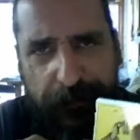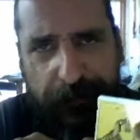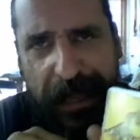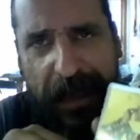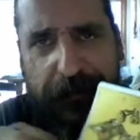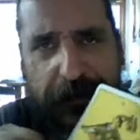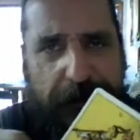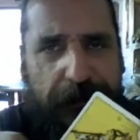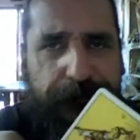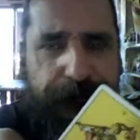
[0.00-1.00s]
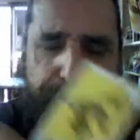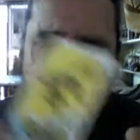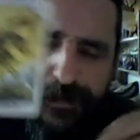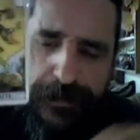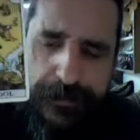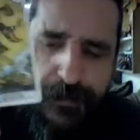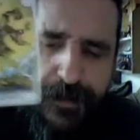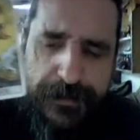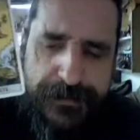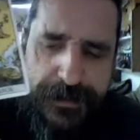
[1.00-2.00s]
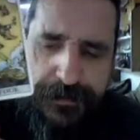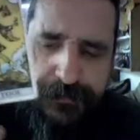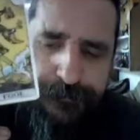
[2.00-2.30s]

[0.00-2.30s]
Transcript: the abbot there, the monastery.